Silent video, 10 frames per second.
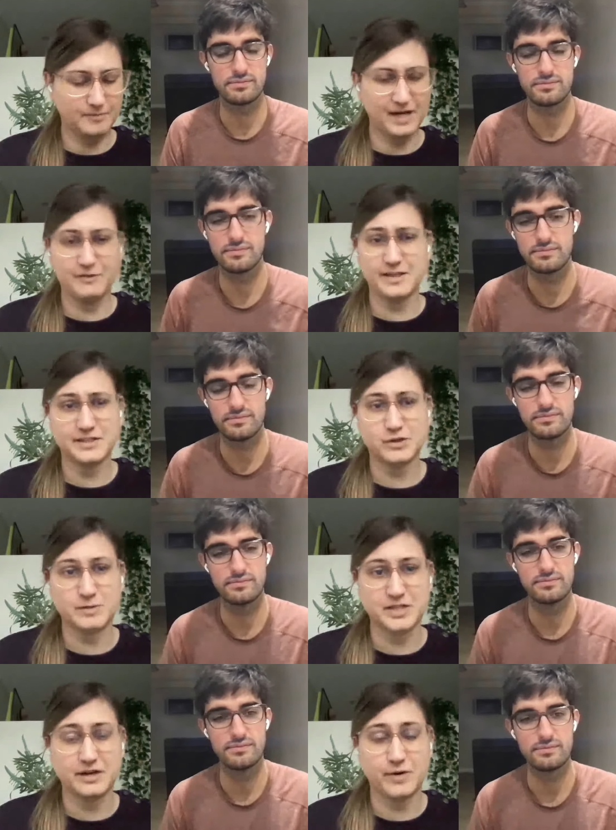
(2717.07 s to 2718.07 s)
Speaker 1: um, everything's
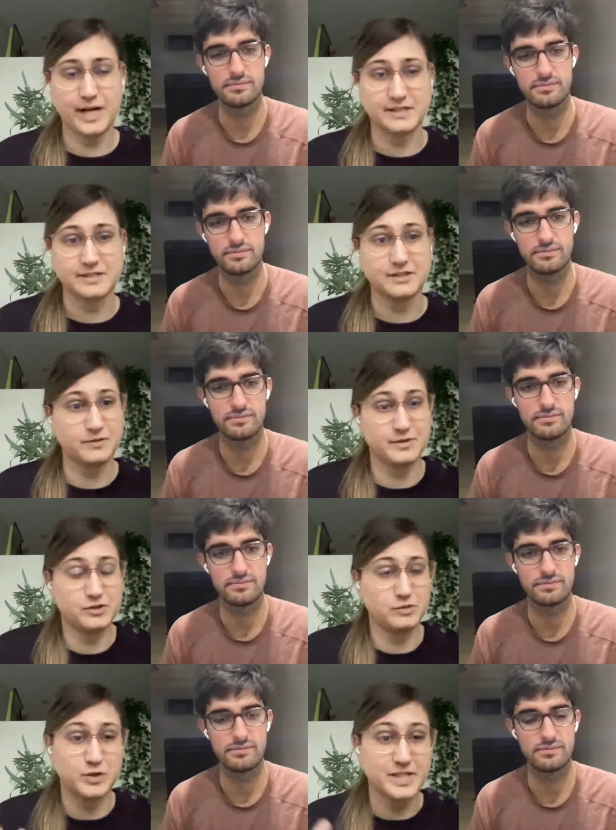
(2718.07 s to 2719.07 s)
encrypted at rest, so
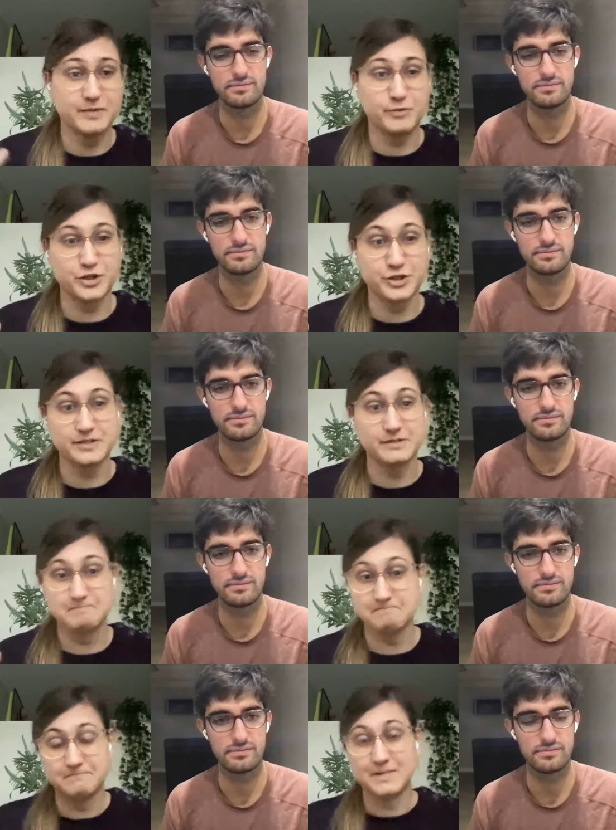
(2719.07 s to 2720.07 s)
there's no more data
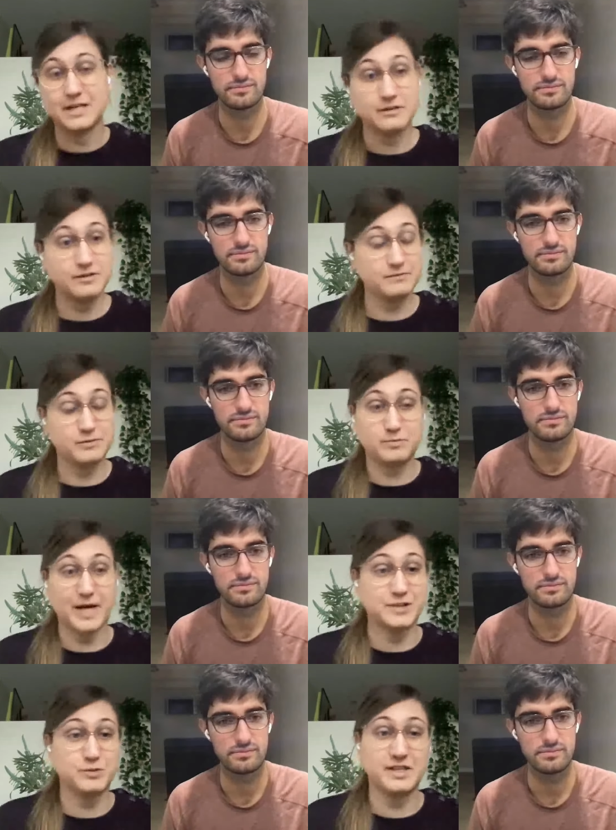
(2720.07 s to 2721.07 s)
breaches.
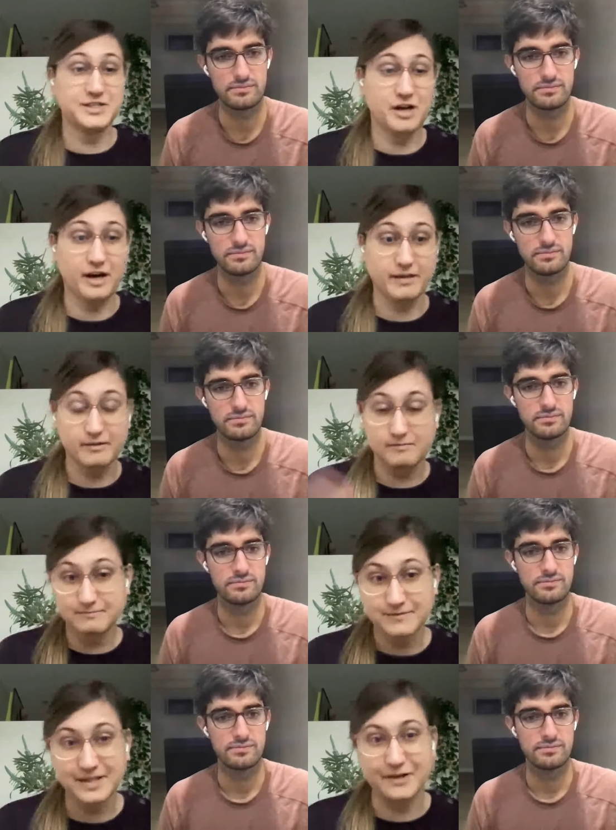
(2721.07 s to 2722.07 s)
Passwordless auth.
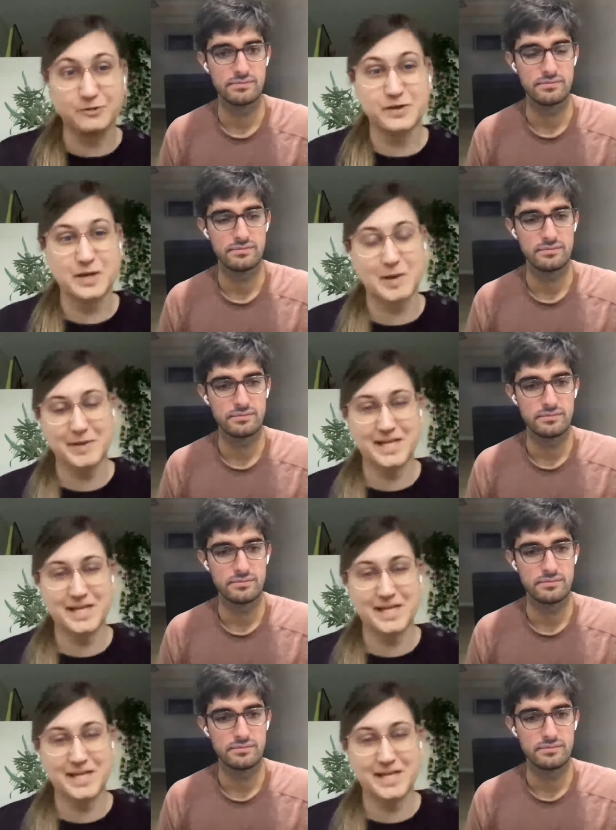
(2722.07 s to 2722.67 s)
I don't